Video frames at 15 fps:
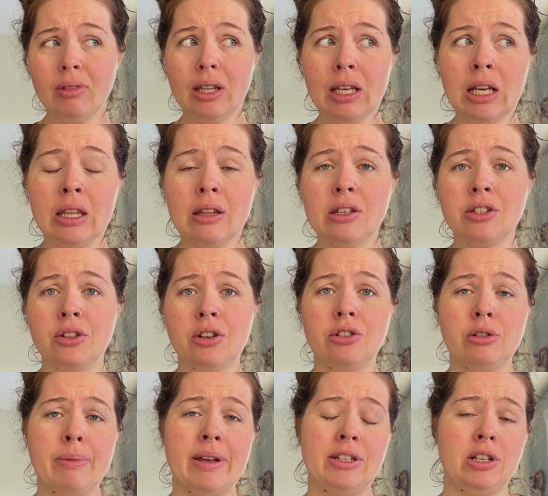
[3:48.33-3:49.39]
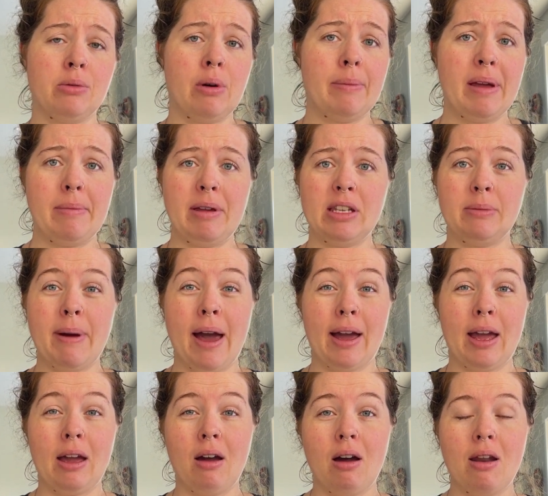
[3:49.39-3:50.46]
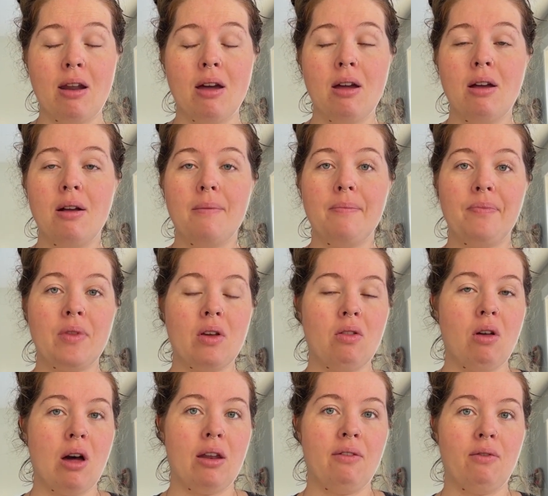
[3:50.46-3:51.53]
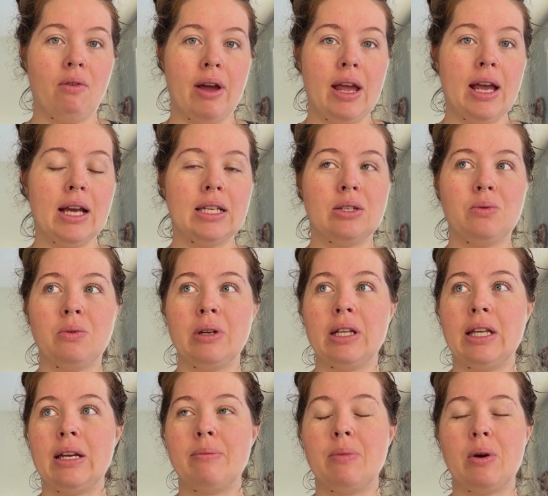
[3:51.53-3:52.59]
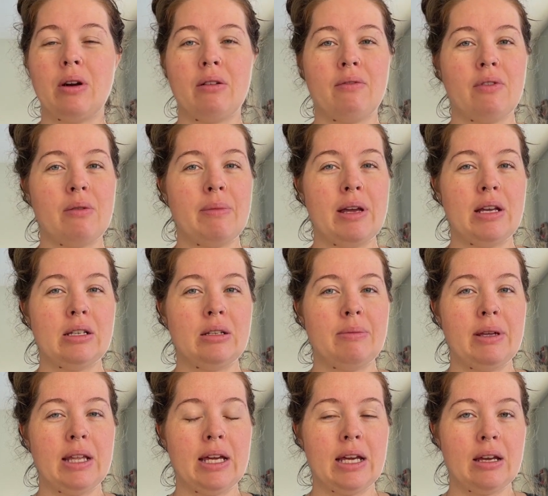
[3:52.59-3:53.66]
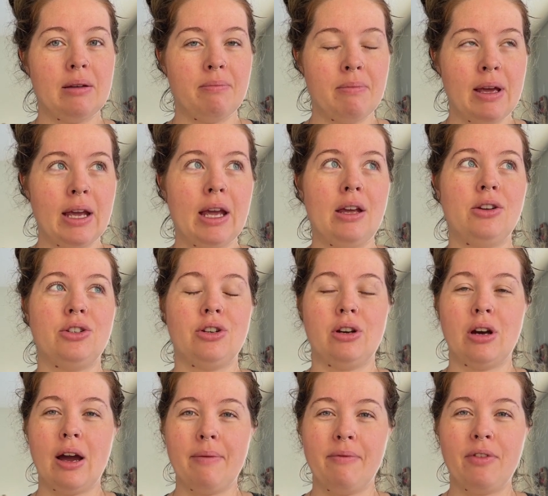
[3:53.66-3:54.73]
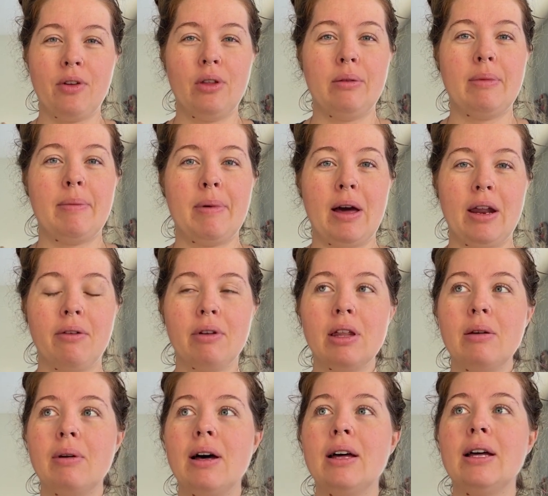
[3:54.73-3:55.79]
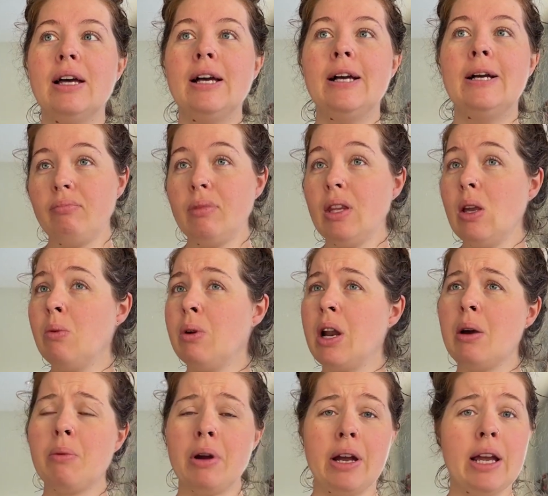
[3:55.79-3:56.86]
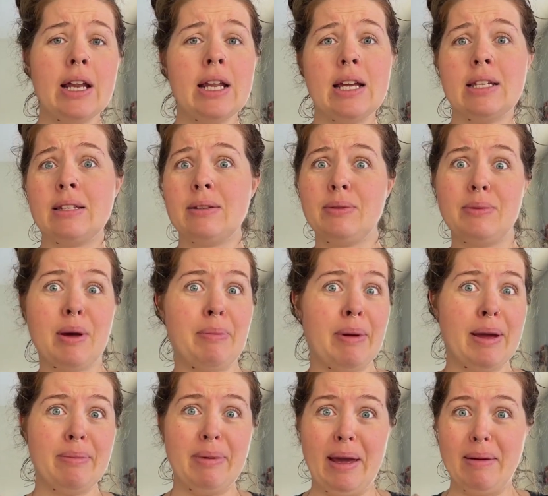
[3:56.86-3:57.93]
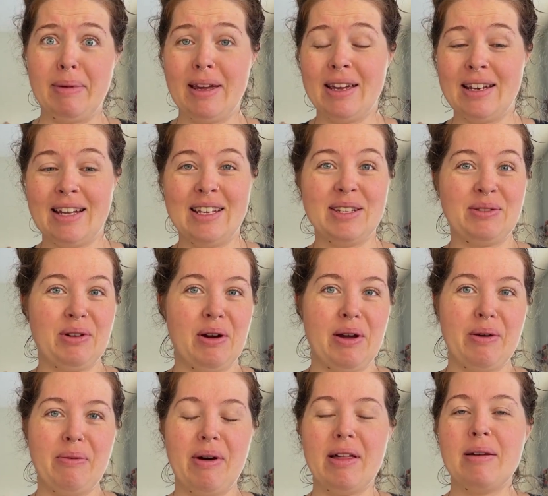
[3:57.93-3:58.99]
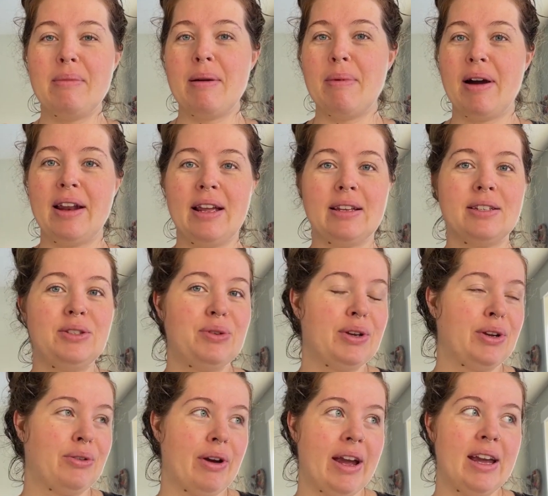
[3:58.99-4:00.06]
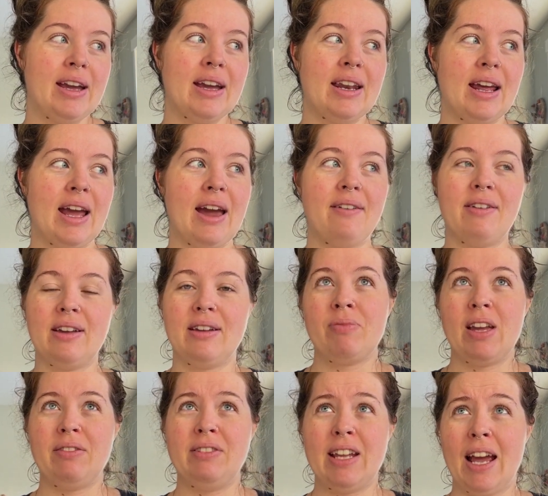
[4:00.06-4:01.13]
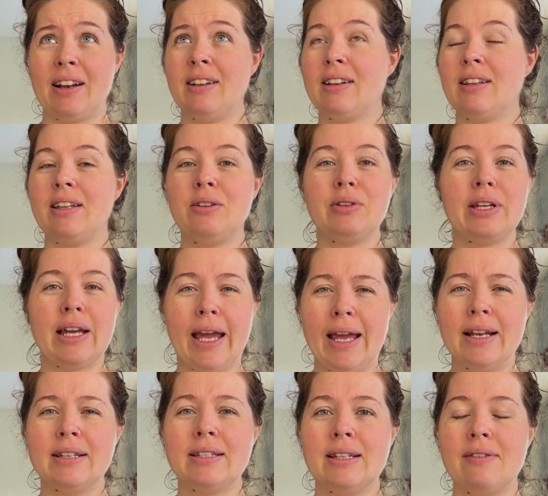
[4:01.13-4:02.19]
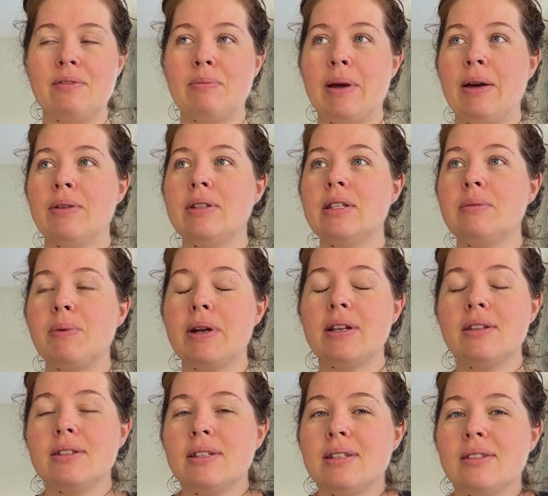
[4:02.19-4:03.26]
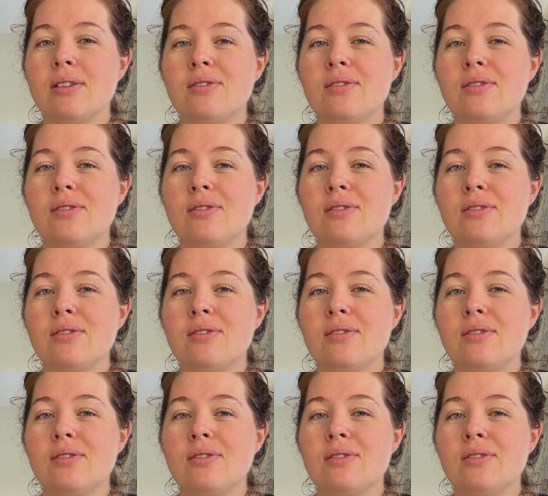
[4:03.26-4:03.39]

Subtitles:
in this third trimester while baby is packing on a lot of weight, it's really important for me to be like making sure I'm fueling my body really well. We're not worried. He's a big baby and he's growing well and my body is doing great, and I've technically only gained 7 pounds this pregnancy so